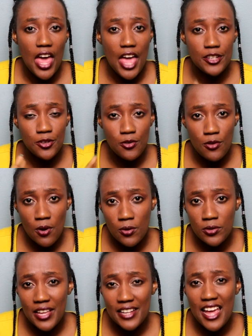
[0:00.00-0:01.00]
And to
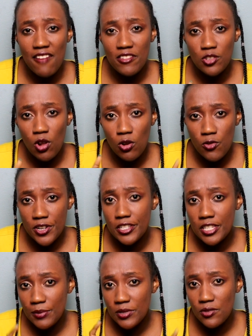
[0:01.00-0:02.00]
those that haven't already
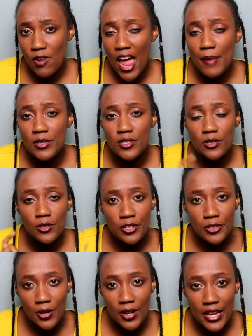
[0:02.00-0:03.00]
subscribed, it's
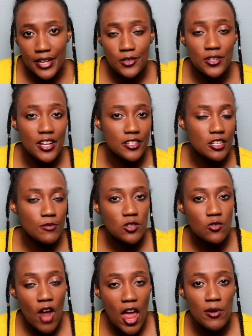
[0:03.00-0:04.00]
not too late. You can
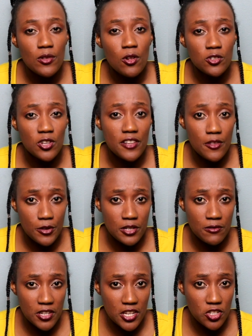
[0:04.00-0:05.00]
subscribe and also hit the
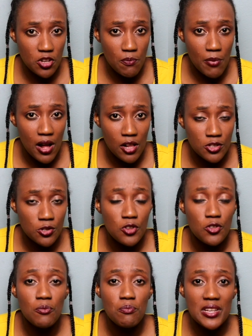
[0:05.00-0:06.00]
notification bell so
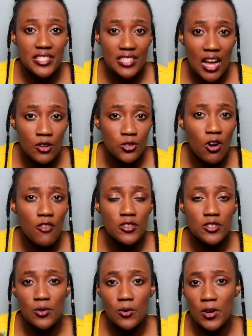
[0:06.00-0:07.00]
you don't miss out on
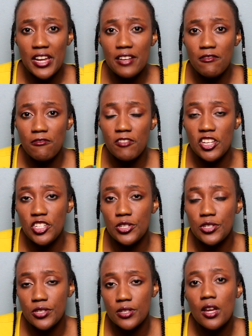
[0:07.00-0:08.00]
these great
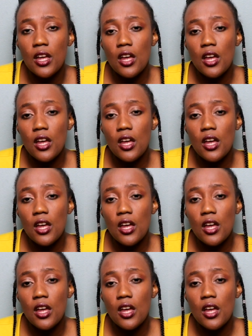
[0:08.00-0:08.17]
videos.